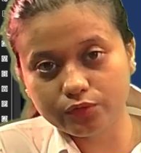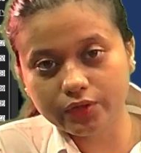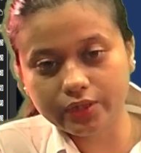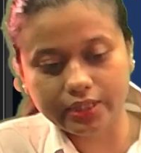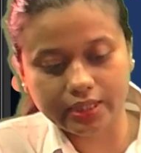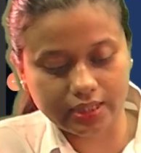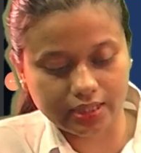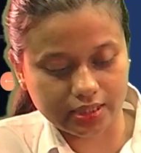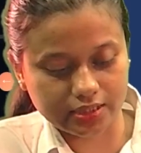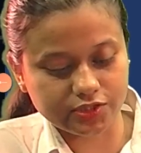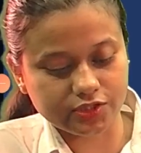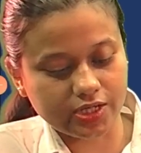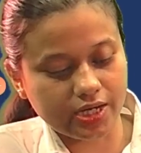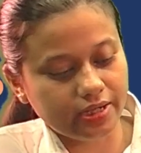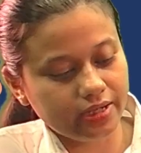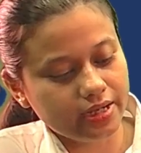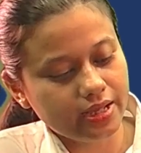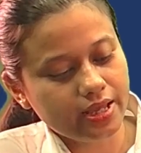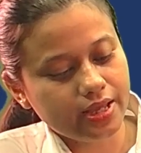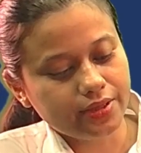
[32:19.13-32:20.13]
the Kachar,
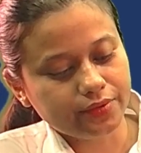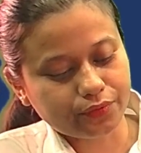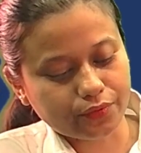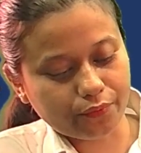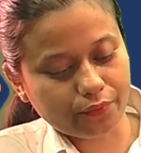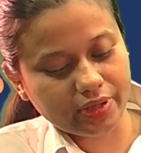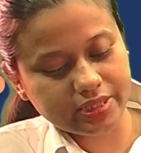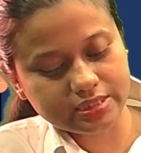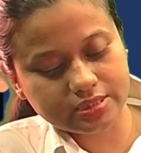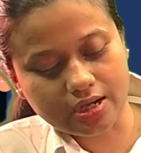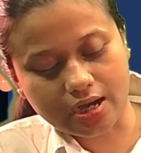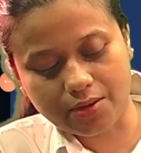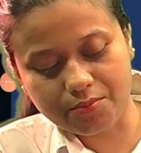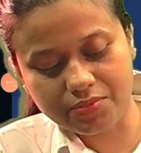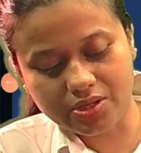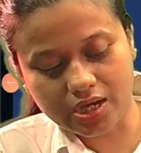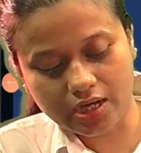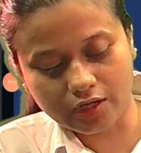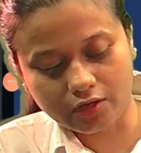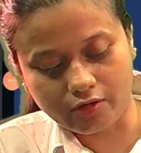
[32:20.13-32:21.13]
the West Karbi
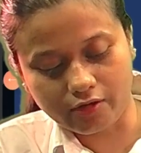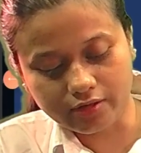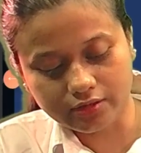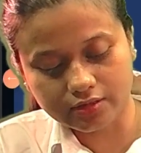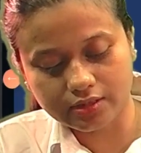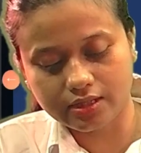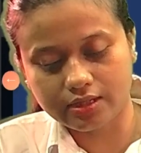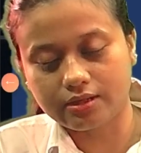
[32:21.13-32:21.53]
Anglong, the